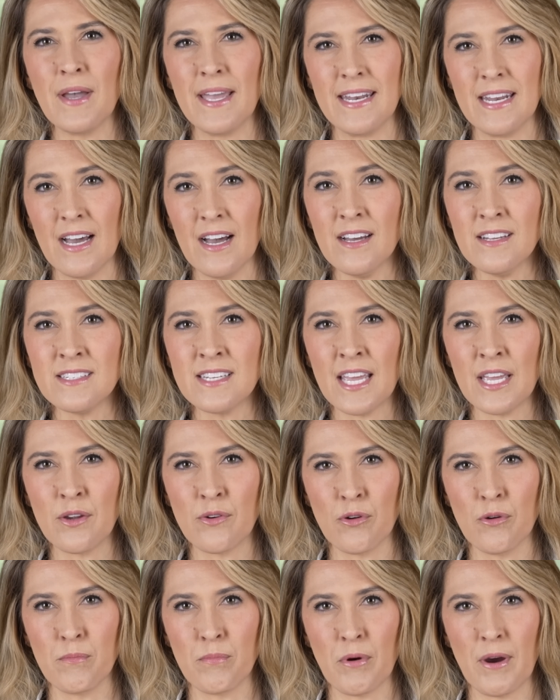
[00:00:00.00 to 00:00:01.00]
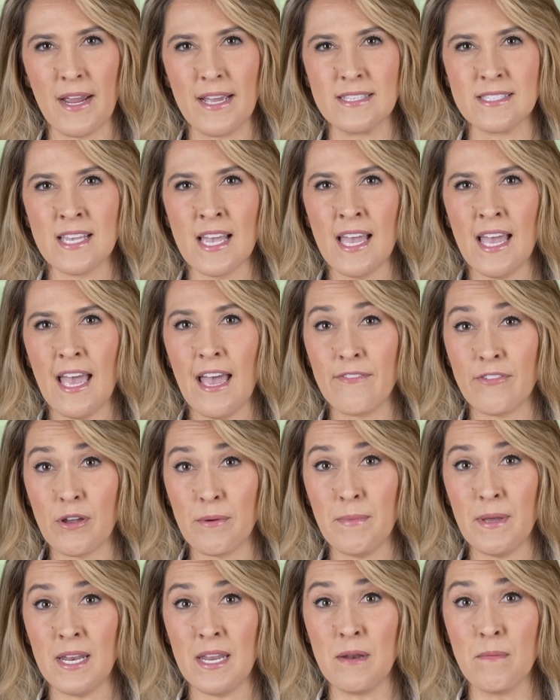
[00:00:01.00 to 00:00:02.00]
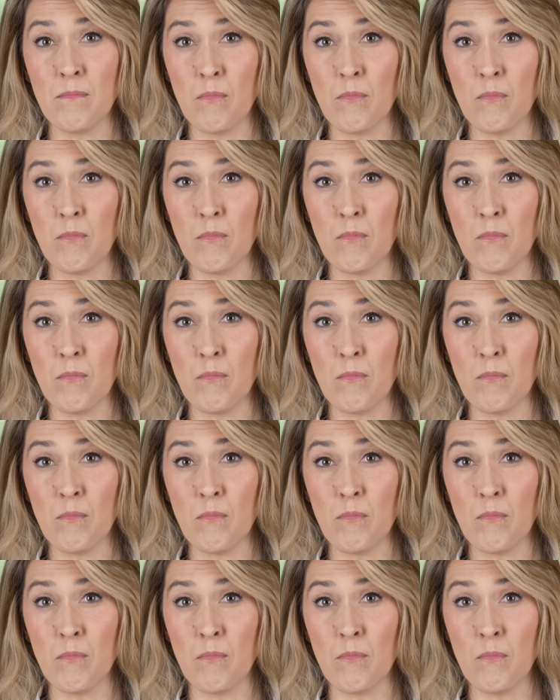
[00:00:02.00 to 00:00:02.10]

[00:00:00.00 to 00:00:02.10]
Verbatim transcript: and Hyundai Group brands have committed